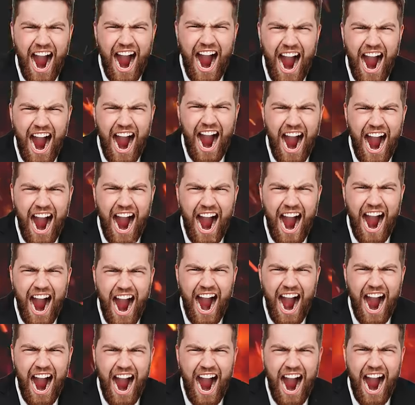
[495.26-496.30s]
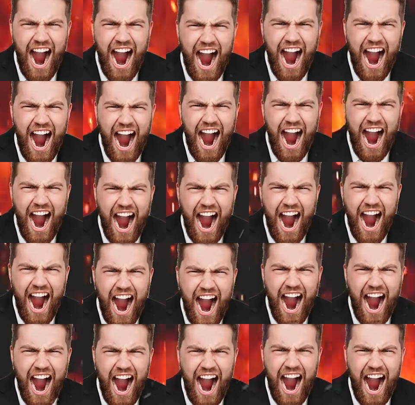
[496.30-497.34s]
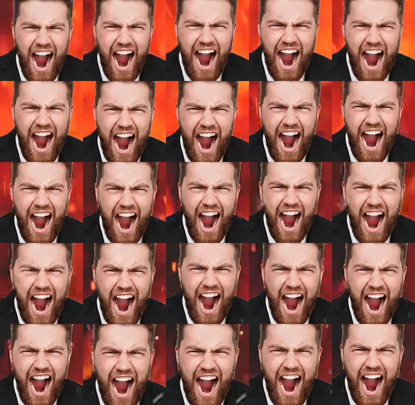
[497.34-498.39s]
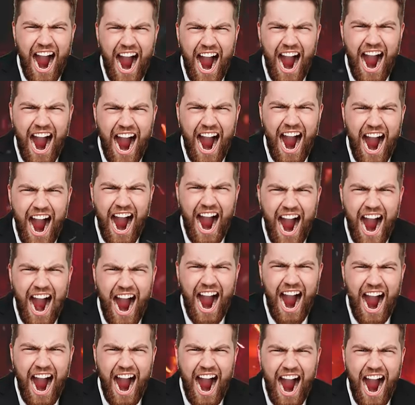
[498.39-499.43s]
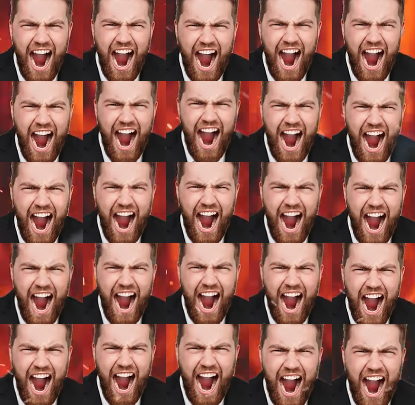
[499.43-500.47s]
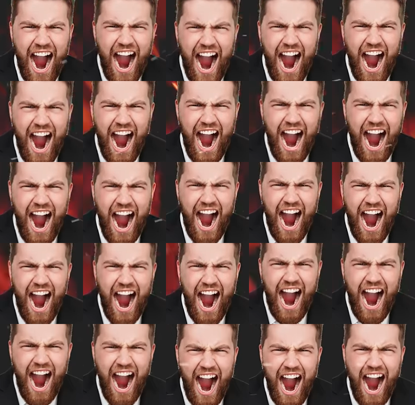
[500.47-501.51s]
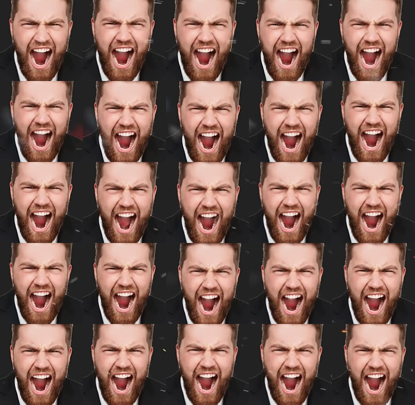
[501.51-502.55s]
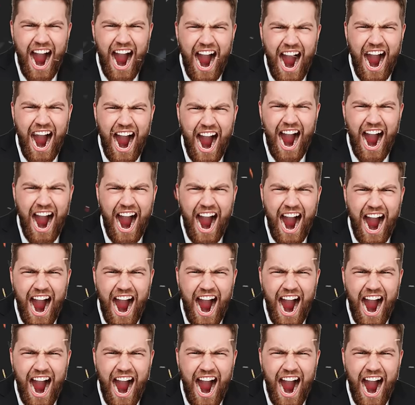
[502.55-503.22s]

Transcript: They were like, don't do that again. Don't mess with our voting, with your Gary, your nonsense, your stupidity, you moron, you idiot.